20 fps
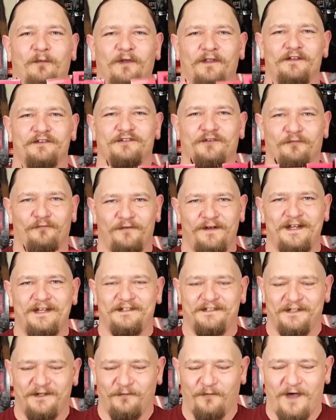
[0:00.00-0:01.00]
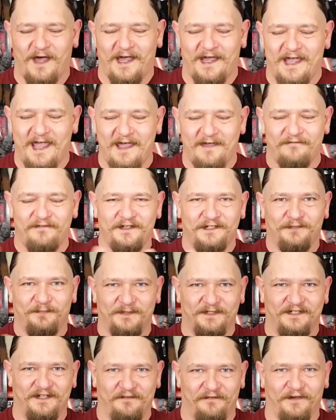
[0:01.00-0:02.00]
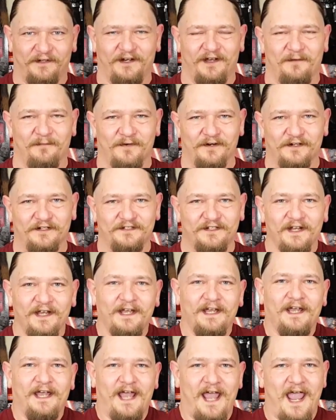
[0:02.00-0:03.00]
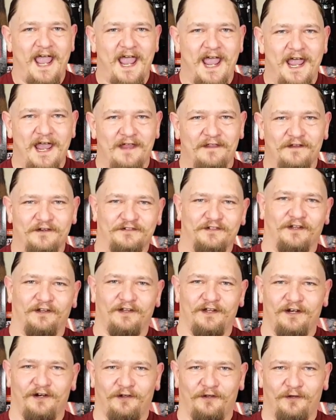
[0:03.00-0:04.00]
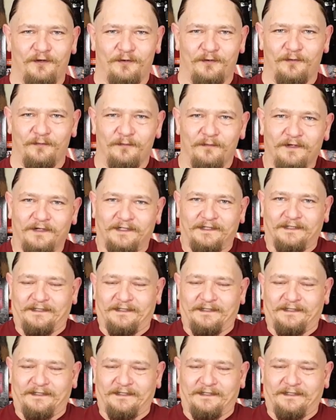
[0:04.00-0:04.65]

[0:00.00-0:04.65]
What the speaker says: Well, there's a reason why I have these specific numbers. And there's a little,